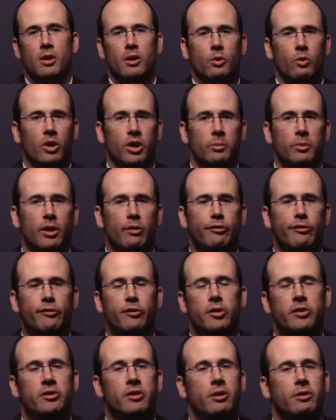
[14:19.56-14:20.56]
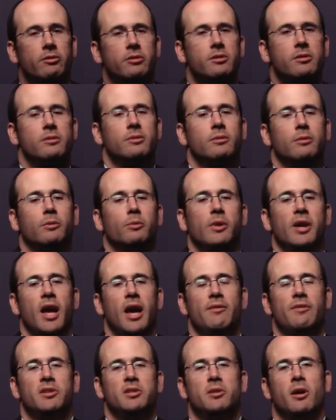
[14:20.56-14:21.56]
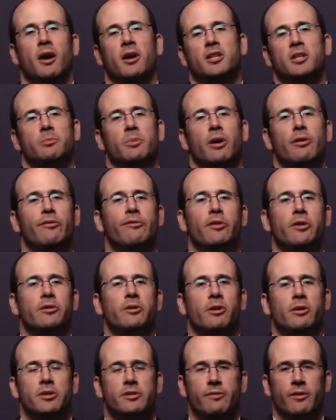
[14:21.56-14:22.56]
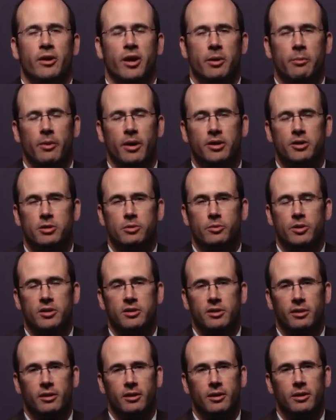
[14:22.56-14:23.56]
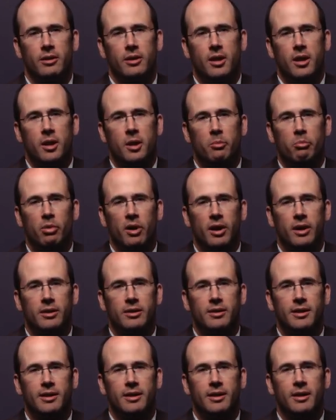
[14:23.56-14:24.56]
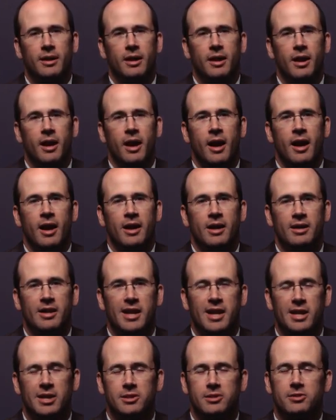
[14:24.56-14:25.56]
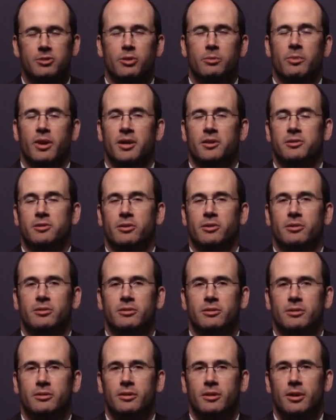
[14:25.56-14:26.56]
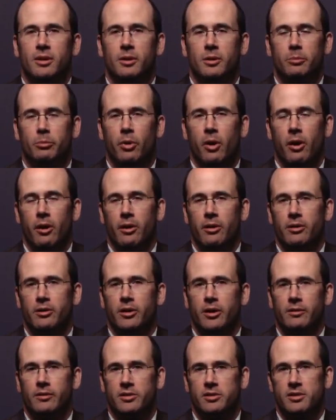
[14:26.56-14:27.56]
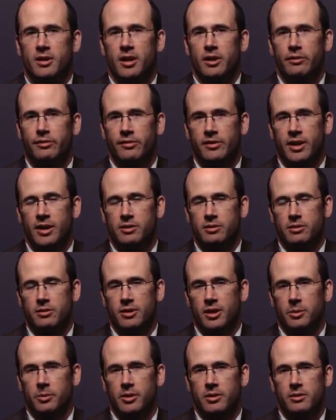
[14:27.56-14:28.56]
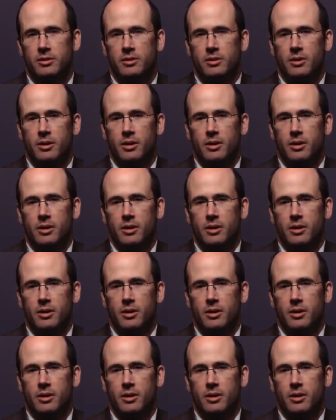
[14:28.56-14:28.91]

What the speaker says: What about footnotes? We haven't talked about footnotes very much recently, but an instrumental part of a set of financial statements.